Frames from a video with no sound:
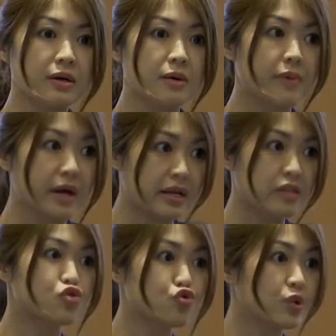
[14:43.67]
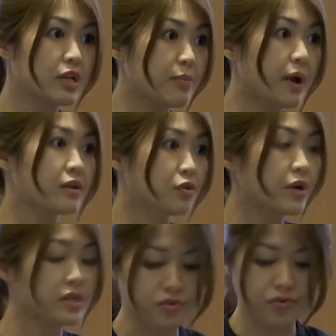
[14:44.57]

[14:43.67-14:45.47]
but it is truly by the grace of